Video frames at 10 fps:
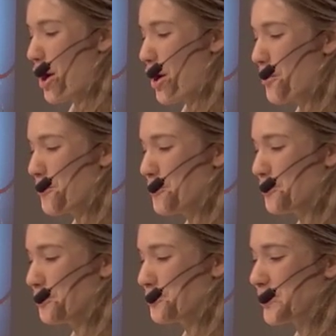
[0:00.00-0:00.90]

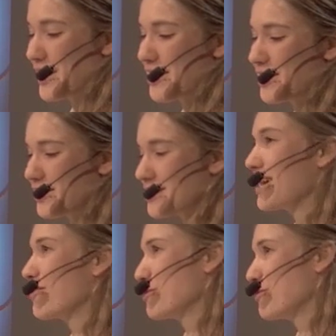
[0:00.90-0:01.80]
But I
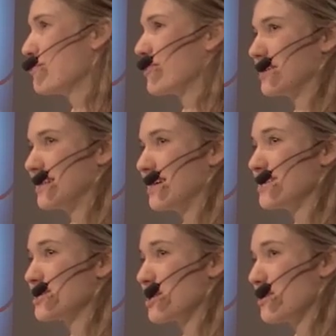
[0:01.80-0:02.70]
thought it would be fun,
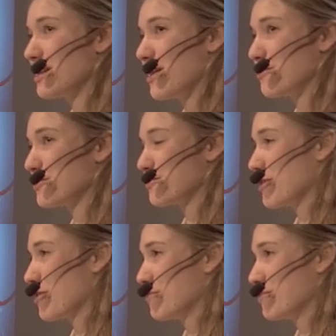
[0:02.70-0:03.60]
and so I left
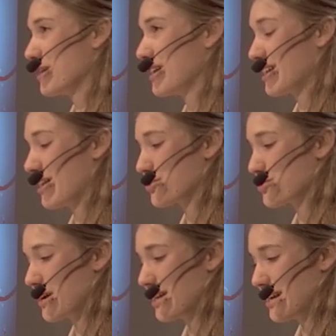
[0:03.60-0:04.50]
from
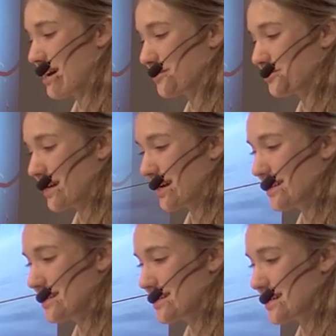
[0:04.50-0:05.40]
Australia,
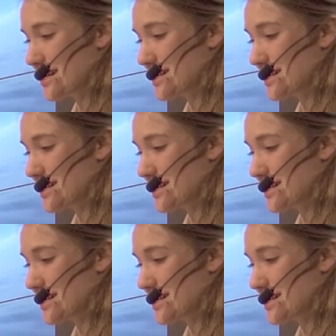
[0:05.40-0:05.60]
and